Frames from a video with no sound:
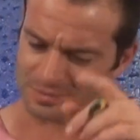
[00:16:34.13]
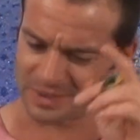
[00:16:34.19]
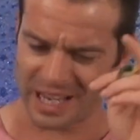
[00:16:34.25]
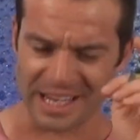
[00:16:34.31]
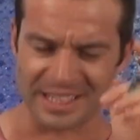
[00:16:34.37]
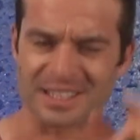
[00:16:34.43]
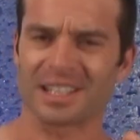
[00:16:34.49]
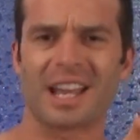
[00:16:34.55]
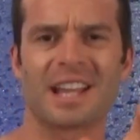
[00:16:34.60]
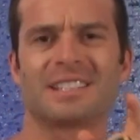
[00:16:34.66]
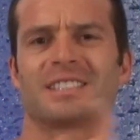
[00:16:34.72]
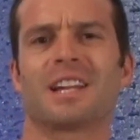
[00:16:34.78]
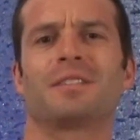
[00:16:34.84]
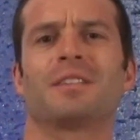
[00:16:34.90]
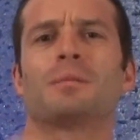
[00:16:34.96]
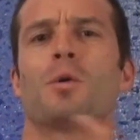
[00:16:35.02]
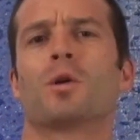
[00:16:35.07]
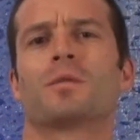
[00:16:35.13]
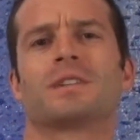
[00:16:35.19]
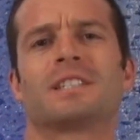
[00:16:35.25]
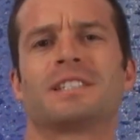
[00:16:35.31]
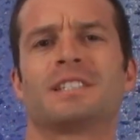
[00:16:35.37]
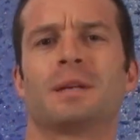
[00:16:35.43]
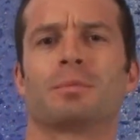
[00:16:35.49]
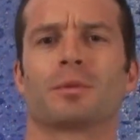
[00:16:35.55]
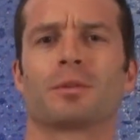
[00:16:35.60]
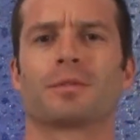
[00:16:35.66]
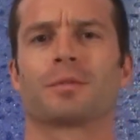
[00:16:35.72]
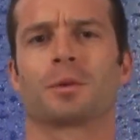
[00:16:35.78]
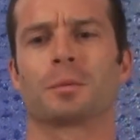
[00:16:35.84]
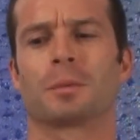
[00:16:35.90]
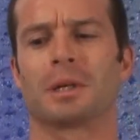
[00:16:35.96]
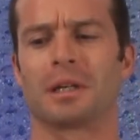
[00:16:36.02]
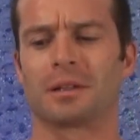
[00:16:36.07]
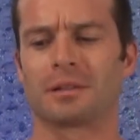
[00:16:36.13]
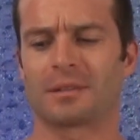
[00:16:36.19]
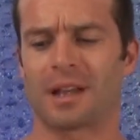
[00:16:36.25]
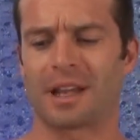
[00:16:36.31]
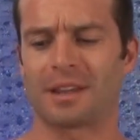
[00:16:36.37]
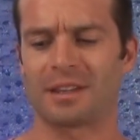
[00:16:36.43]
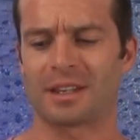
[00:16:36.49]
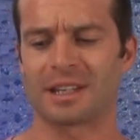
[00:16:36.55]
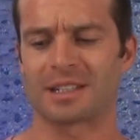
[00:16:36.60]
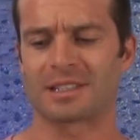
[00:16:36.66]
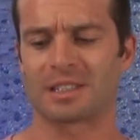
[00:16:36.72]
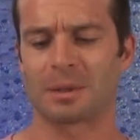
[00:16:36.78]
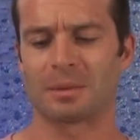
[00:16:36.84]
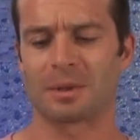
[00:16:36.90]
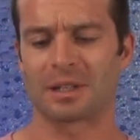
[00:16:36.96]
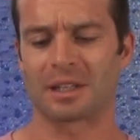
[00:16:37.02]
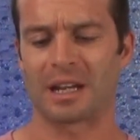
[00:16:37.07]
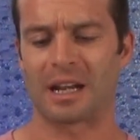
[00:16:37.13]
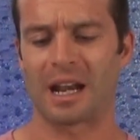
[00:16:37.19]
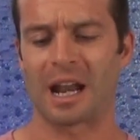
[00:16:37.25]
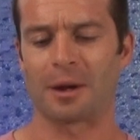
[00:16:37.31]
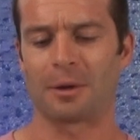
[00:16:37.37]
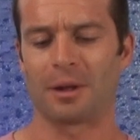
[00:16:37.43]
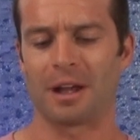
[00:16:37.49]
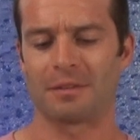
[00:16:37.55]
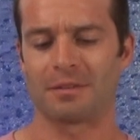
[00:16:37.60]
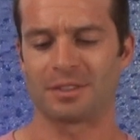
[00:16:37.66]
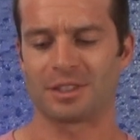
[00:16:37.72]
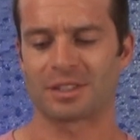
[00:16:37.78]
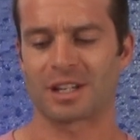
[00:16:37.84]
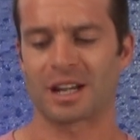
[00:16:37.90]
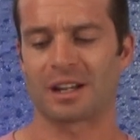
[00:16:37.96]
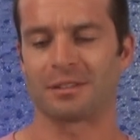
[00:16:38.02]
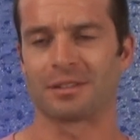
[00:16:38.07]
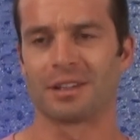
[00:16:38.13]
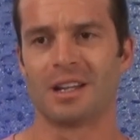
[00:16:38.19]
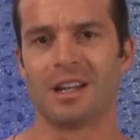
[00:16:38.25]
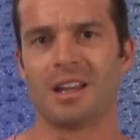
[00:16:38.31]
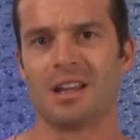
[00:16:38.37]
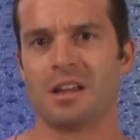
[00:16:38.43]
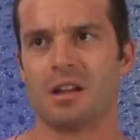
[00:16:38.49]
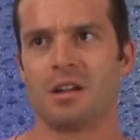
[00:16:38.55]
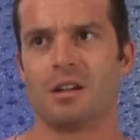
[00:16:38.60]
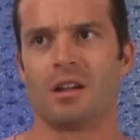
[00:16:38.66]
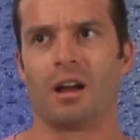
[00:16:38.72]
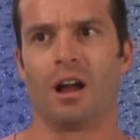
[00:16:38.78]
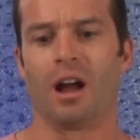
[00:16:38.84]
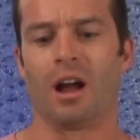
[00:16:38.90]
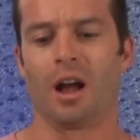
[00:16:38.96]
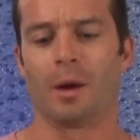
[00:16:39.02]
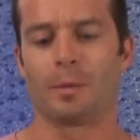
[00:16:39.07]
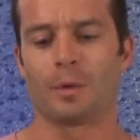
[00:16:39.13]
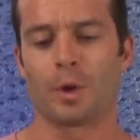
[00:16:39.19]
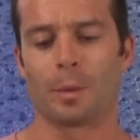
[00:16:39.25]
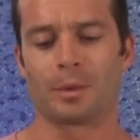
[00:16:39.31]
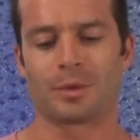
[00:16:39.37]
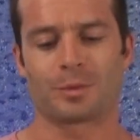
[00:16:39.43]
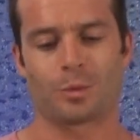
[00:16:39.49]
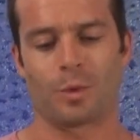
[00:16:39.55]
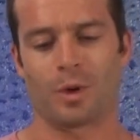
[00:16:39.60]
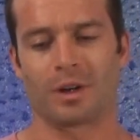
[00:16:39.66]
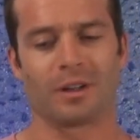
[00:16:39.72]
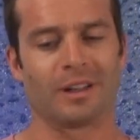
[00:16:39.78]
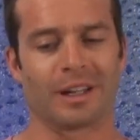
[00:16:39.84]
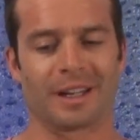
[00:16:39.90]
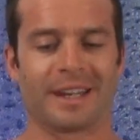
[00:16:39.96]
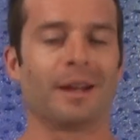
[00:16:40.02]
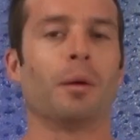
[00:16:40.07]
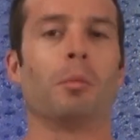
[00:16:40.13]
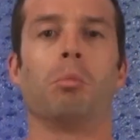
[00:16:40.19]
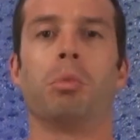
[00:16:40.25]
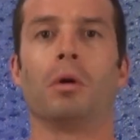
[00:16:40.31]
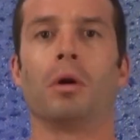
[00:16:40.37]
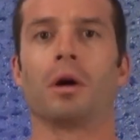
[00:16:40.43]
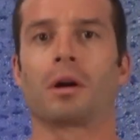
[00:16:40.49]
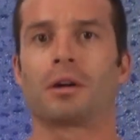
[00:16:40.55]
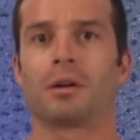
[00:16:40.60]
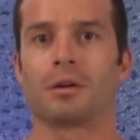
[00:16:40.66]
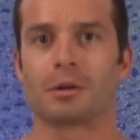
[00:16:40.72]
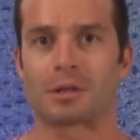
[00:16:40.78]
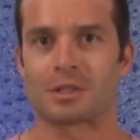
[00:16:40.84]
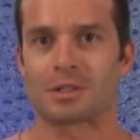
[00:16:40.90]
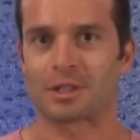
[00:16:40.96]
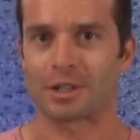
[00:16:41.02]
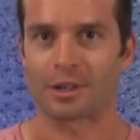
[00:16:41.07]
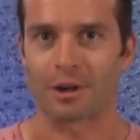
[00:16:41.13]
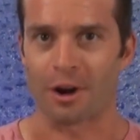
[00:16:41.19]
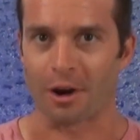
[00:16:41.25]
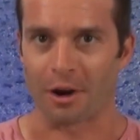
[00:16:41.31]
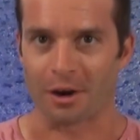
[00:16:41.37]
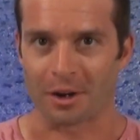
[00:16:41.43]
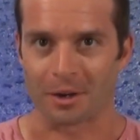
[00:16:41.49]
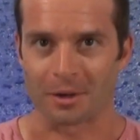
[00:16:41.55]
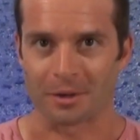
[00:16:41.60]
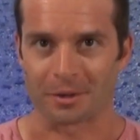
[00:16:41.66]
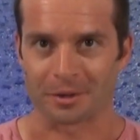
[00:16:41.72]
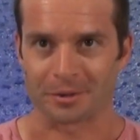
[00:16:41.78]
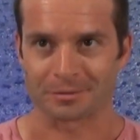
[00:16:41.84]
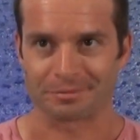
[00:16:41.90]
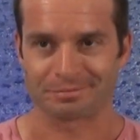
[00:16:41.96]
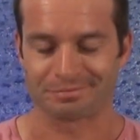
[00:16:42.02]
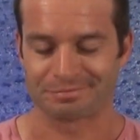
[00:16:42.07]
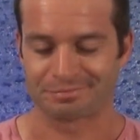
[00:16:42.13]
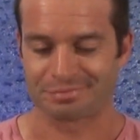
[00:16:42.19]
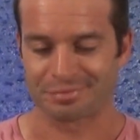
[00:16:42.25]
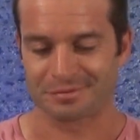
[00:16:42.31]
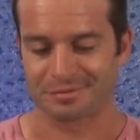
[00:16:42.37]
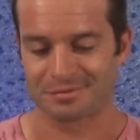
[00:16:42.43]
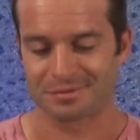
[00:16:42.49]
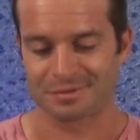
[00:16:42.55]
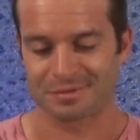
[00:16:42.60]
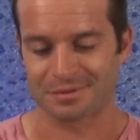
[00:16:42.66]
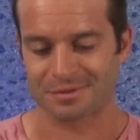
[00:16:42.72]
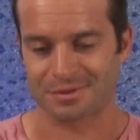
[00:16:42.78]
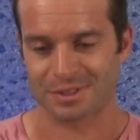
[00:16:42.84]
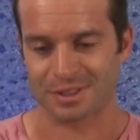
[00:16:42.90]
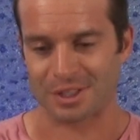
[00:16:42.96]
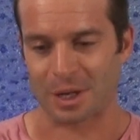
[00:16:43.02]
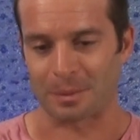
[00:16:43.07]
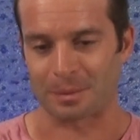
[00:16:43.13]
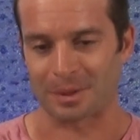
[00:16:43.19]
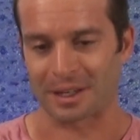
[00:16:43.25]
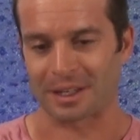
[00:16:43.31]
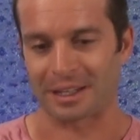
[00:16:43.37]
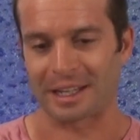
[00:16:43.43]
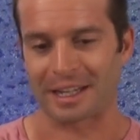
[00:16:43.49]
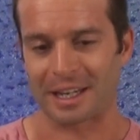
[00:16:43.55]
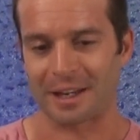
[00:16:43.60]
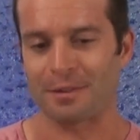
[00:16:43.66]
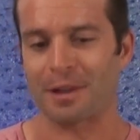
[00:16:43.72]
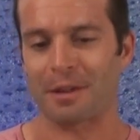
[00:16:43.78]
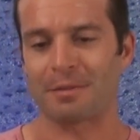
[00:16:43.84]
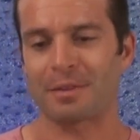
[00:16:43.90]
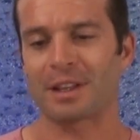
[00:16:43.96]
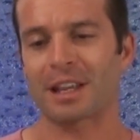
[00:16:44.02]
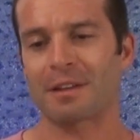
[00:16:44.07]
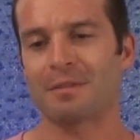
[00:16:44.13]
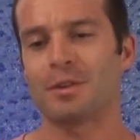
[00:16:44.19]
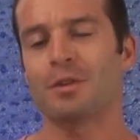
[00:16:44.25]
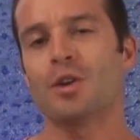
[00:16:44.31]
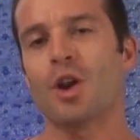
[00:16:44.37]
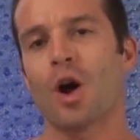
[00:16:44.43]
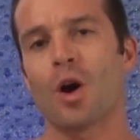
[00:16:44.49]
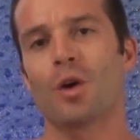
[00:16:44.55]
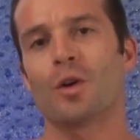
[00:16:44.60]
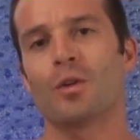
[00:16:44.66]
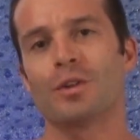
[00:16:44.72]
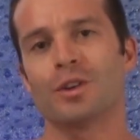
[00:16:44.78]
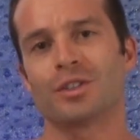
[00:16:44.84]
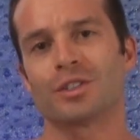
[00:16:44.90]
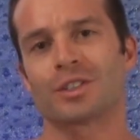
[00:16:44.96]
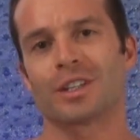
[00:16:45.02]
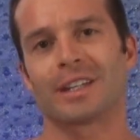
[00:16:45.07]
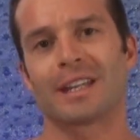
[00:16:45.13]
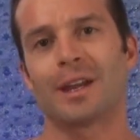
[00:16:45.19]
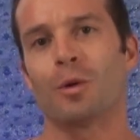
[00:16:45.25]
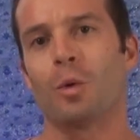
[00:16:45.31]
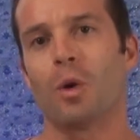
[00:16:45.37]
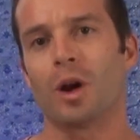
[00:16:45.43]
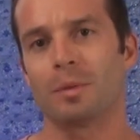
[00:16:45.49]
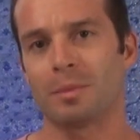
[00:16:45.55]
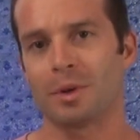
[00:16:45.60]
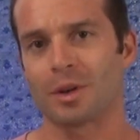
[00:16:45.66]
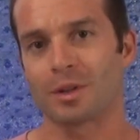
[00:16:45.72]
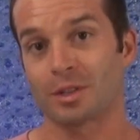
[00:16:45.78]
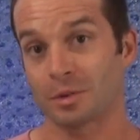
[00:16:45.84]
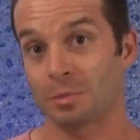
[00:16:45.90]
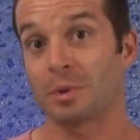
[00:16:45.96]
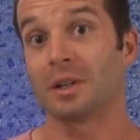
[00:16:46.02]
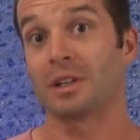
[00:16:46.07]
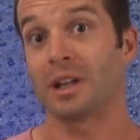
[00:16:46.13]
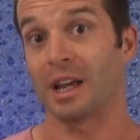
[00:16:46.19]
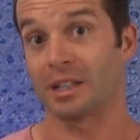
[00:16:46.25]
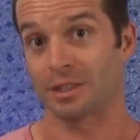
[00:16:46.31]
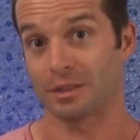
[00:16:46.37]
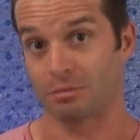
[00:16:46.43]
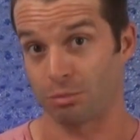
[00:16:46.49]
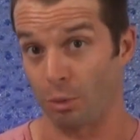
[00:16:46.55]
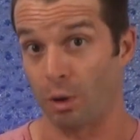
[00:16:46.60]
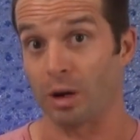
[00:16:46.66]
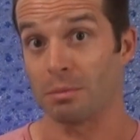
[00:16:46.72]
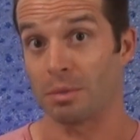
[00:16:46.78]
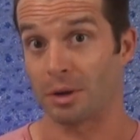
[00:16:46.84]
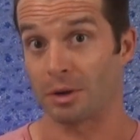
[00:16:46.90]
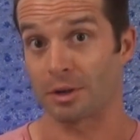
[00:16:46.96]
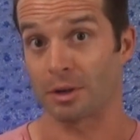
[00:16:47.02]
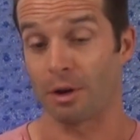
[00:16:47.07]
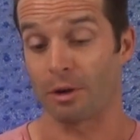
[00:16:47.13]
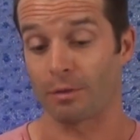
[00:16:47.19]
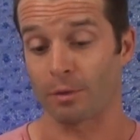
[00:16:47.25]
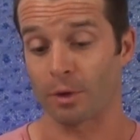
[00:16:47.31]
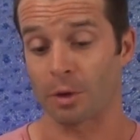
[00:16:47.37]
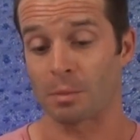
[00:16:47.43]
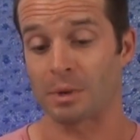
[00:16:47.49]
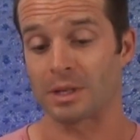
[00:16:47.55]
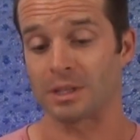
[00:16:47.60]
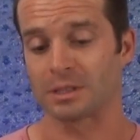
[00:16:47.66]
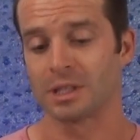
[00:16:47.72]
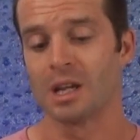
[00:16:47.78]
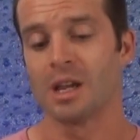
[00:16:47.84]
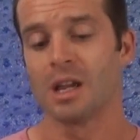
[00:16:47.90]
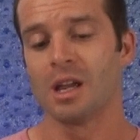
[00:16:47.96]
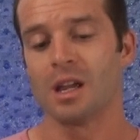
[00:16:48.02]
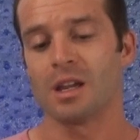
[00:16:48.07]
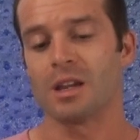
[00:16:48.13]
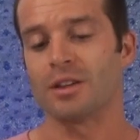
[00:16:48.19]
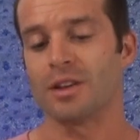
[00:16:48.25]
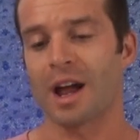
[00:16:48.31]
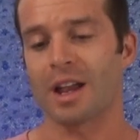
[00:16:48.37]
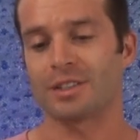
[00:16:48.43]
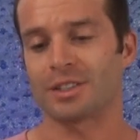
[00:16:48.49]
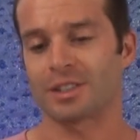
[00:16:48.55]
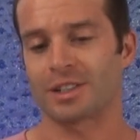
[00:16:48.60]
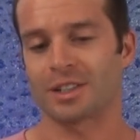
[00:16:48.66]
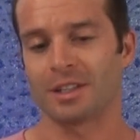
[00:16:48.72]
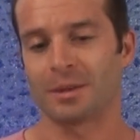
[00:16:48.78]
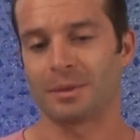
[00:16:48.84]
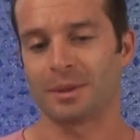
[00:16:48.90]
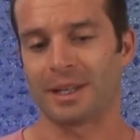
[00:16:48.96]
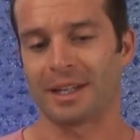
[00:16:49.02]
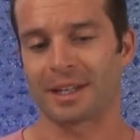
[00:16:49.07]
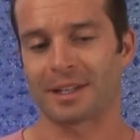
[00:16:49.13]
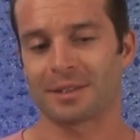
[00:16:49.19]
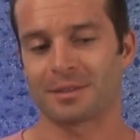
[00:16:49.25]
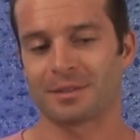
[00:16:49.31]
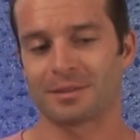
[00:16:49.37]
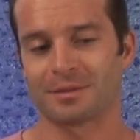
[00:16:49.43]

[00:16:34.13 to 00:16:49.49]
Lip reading: it's definitely more of a sipper for me. I think it's something that I will have to just kind of, you almost want to like get a book or a cigar or something. Like I feel like if you know you're just going to get one beer, this would be a nice one beer to go for, because you're not just going to like,